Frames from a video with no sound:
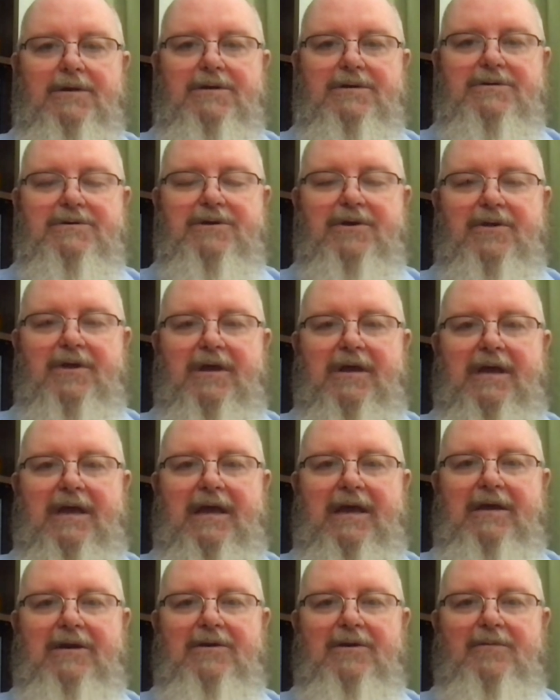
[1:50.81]
So the
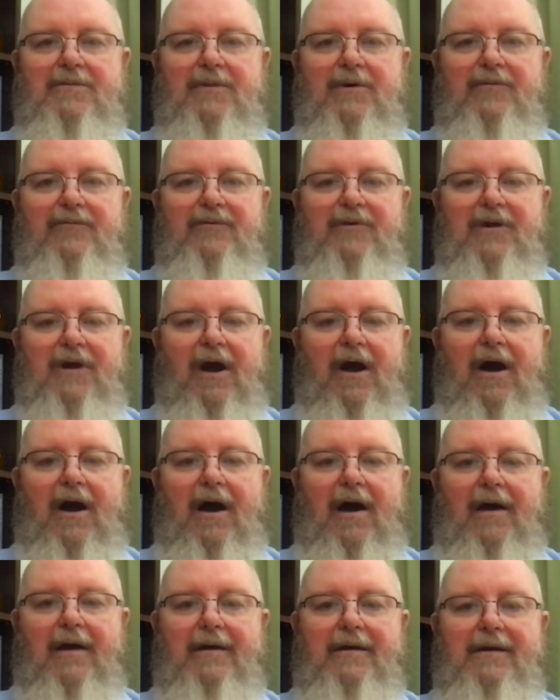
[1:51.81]
kingdom of
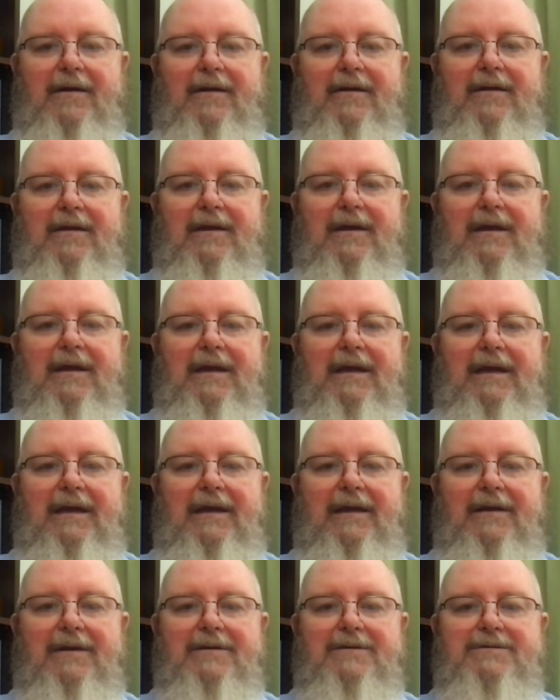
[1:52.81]
God
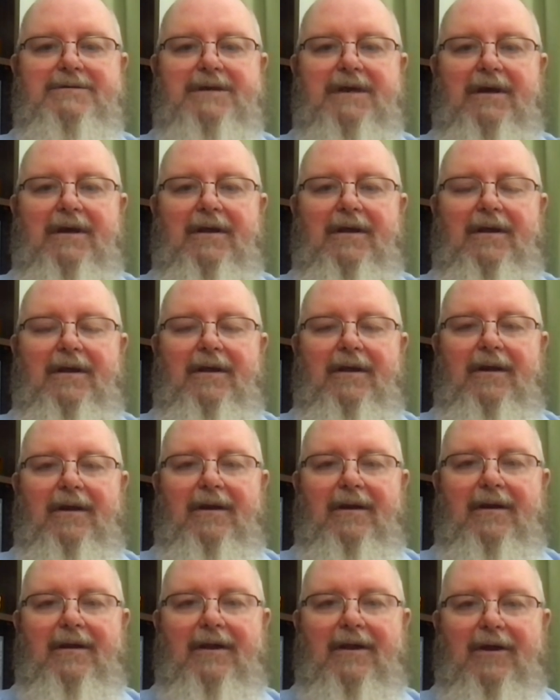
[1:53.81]
is
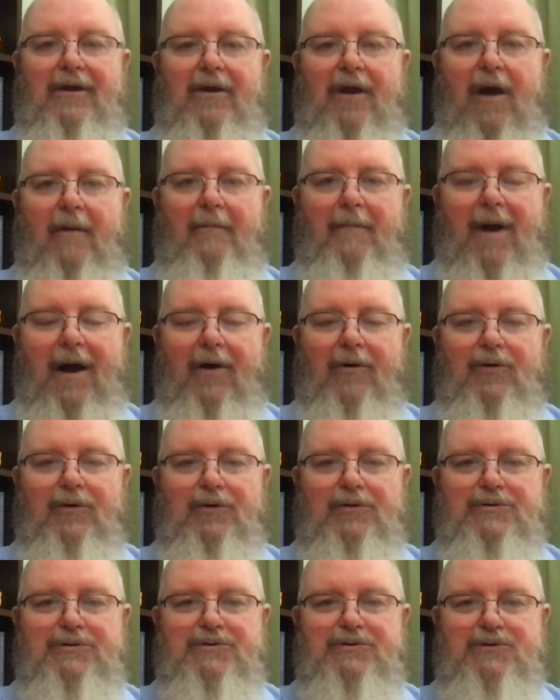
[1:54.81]
about
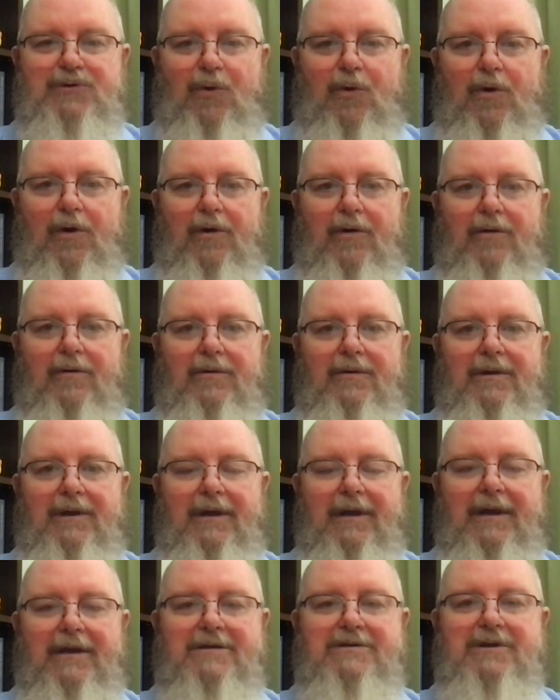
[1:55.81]
good soil
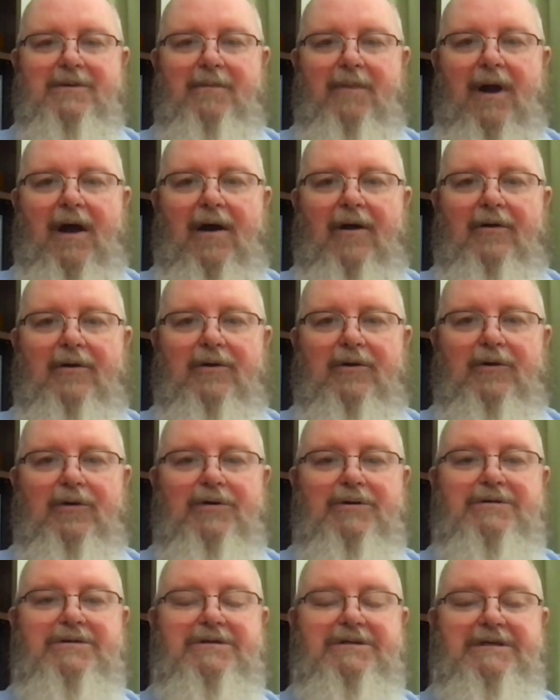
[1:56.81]
and it's about
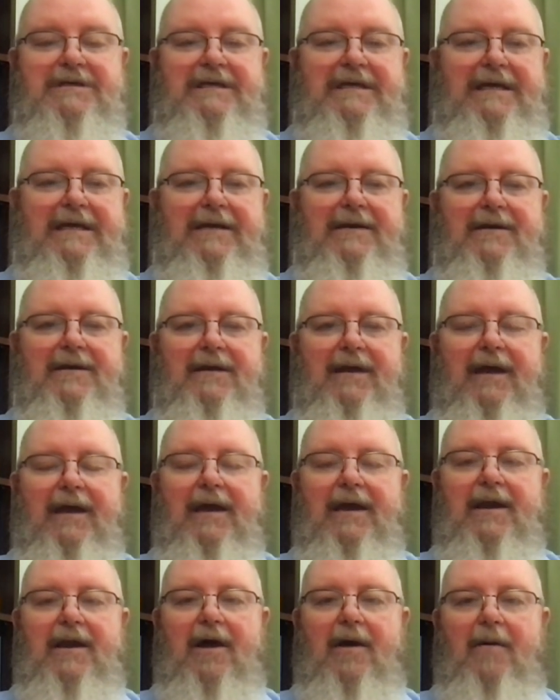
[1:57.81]
good seed and